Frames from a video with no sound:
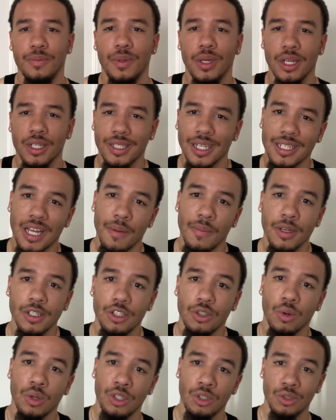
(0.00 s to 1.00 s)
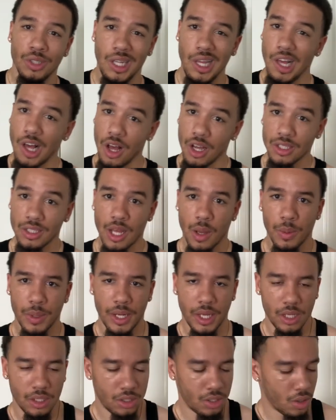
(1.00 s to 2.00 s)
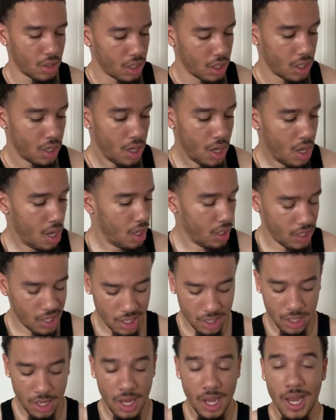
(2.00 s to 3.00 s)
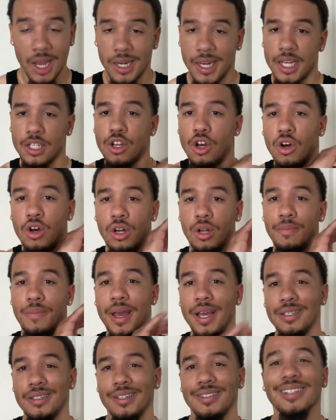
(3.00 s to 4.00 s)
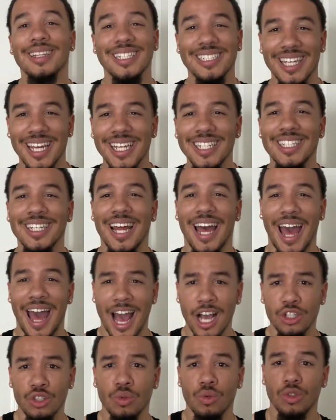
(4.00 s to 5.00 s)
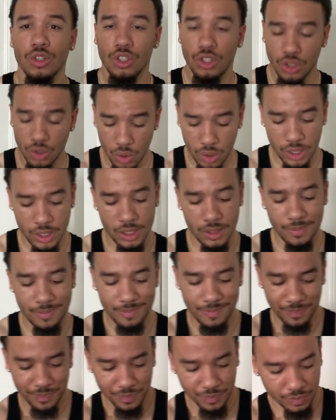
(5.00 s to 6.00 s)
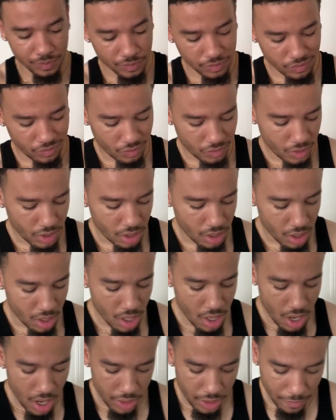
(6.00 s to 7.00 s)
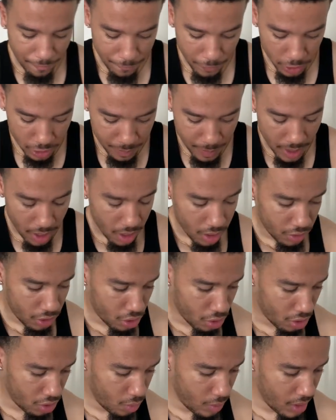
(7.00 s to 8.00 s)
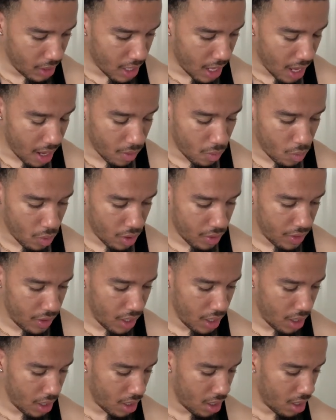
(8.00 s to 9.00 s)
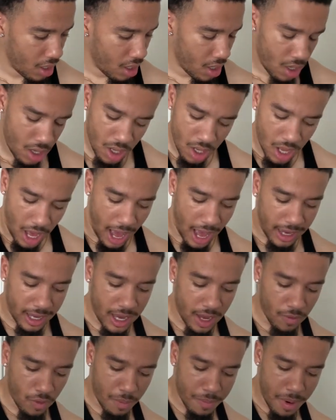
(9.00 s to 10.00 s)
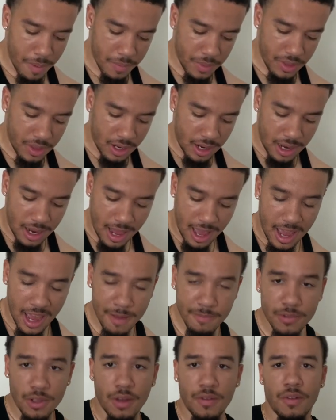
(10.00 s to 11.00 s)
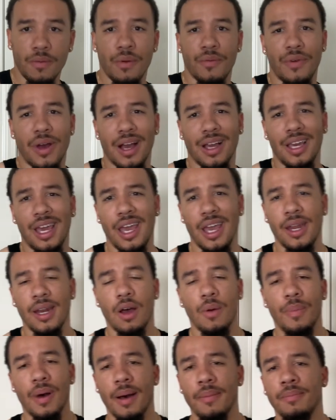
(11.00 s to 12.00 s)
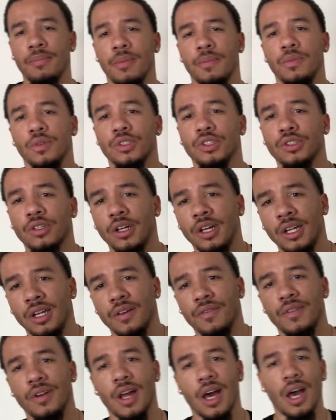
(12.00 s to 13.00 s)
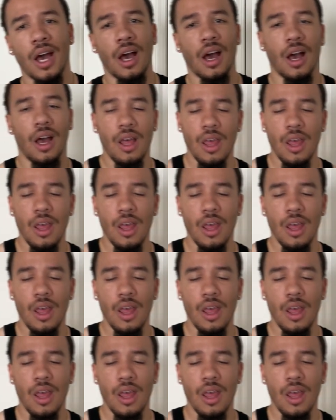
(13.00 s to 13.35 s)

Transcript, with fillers: because that's how much shorts usually cost nowadays. So, uh, yeah, that's all the basics. Let's get into the actual shorts. The first pair of shorts we got were the, I can't remember the names of them. If I can, I'll pop them up on the screen. If not,